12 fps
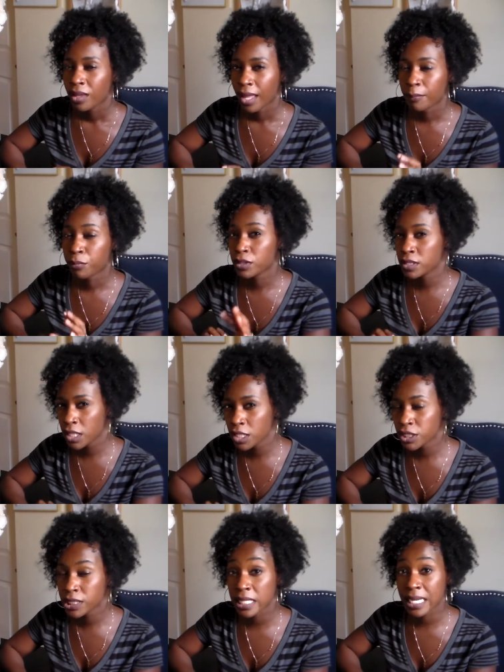like
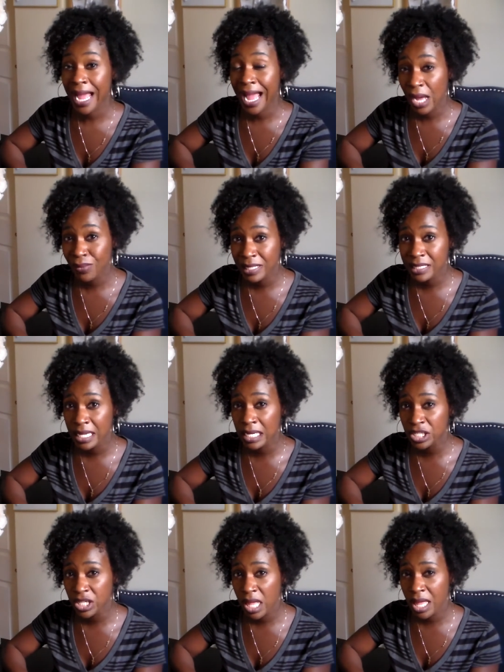procedures and how I
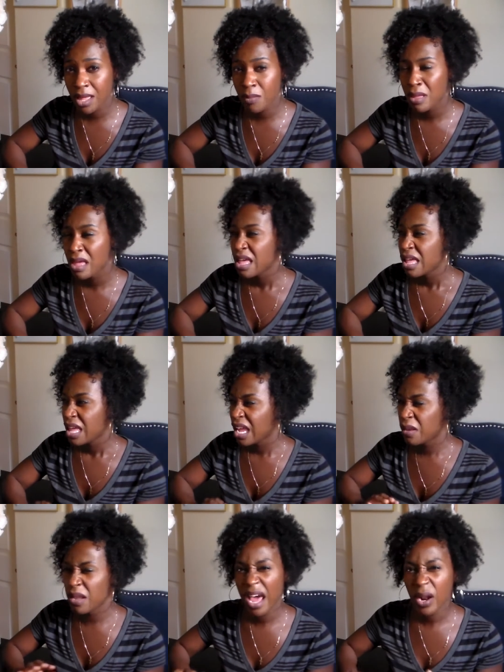teach them
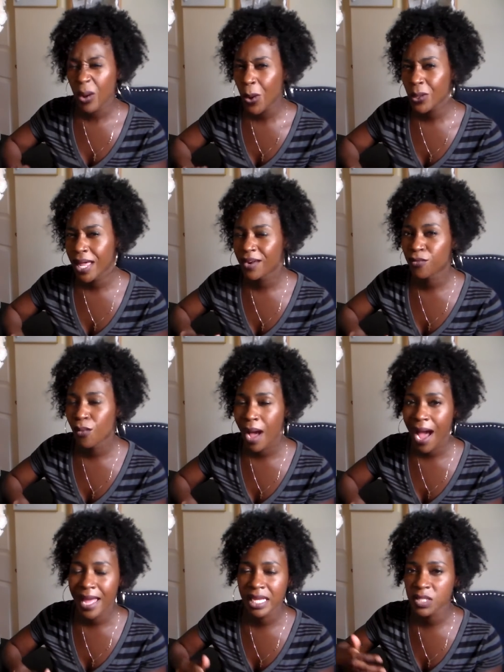and not a whole lot of
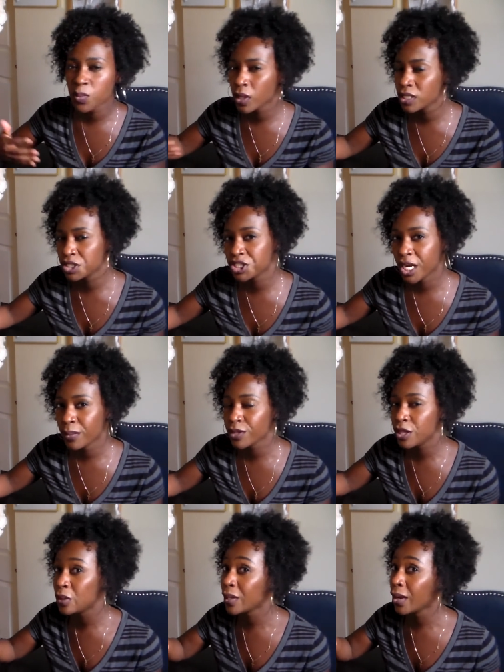why. I just wanted to share
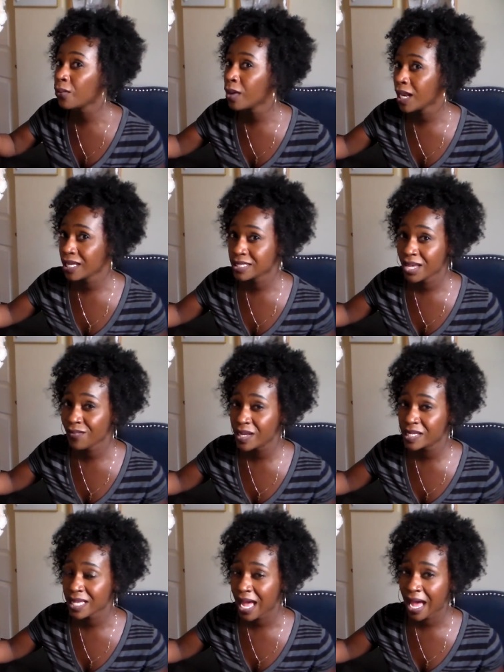with you like what
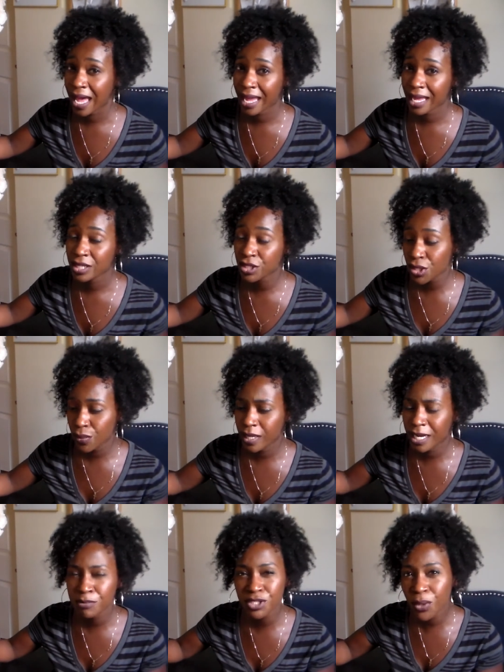activities I do
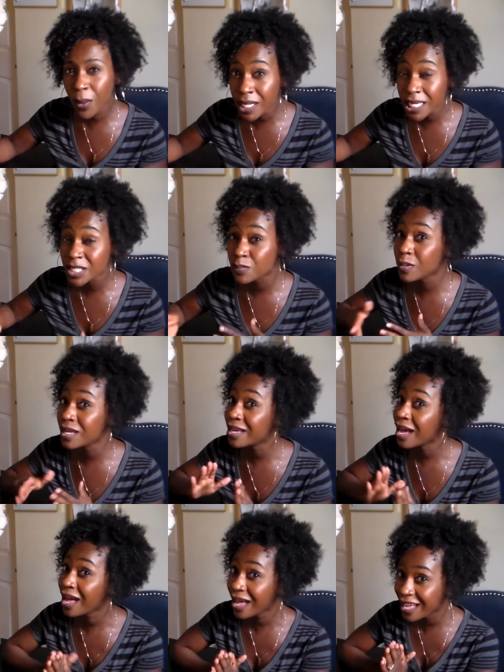and I'm doing this
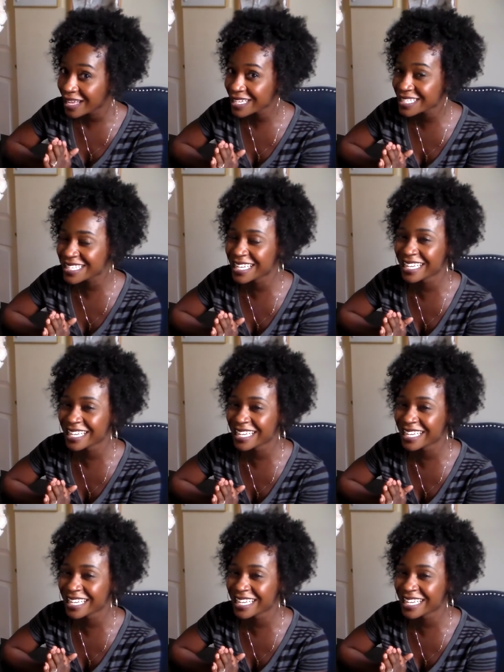because